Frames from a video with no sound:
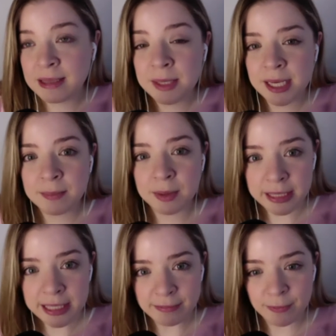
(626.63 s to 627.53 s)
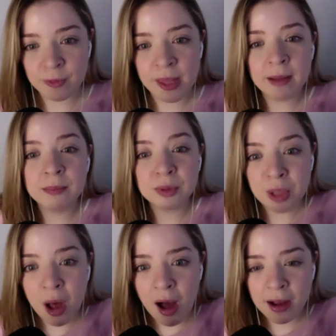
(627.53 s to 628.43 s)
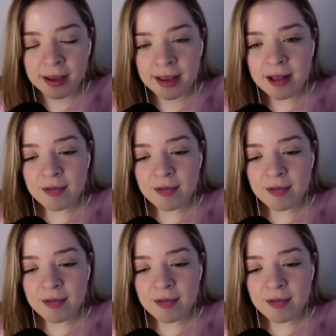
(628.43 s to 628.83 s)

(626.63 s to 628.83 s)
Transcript: limiting belief or like a block